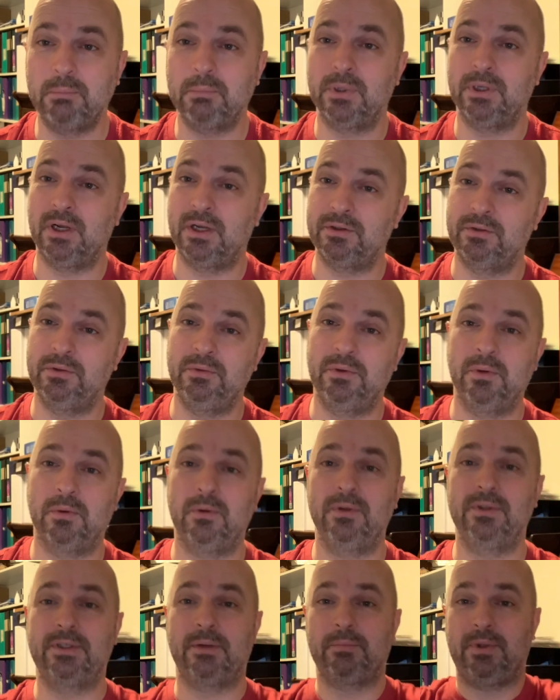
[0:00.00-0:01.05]
but not too
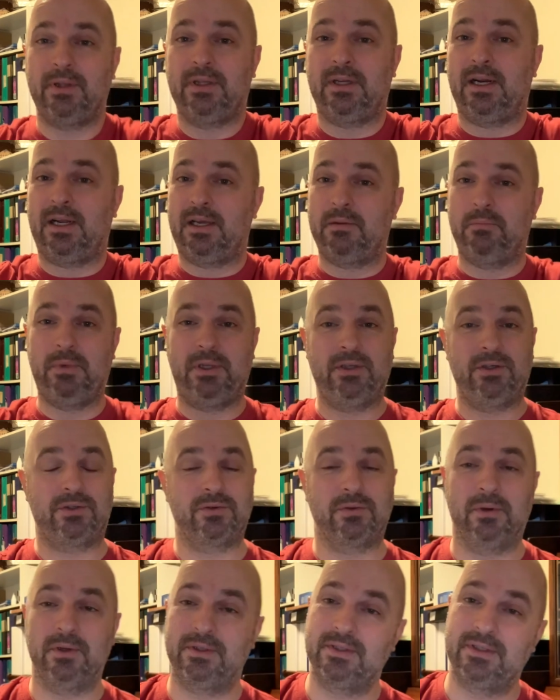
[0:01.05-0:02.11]
cold something that I can be in
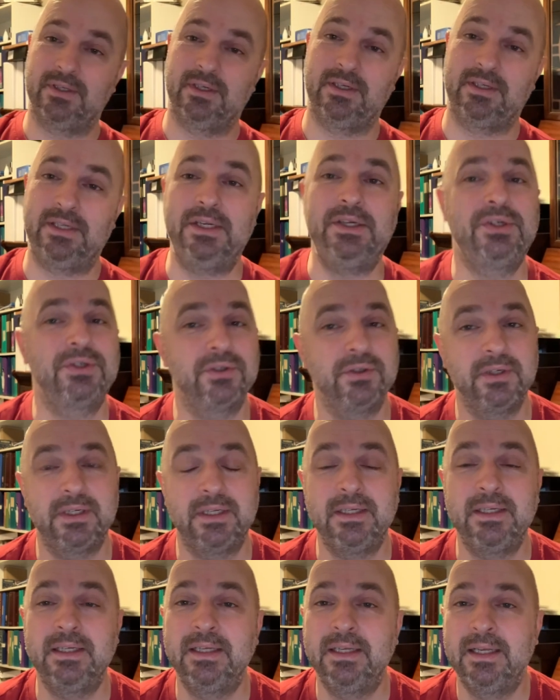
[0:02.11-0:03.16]
shorts and a t-shirt
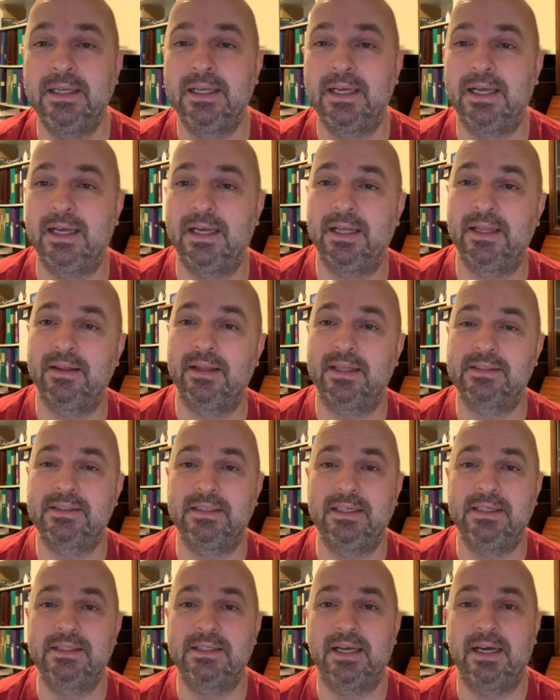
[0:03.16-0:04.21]
in uh, that's
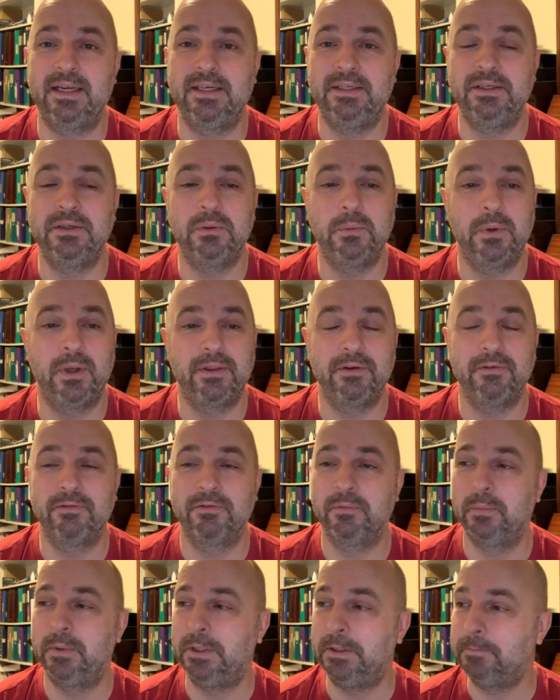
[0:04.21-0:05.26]
nice ideal weather for
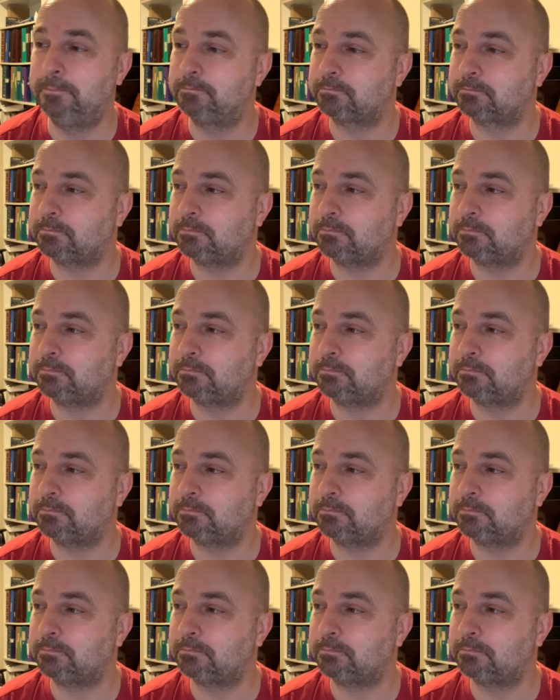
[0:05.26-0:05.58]
me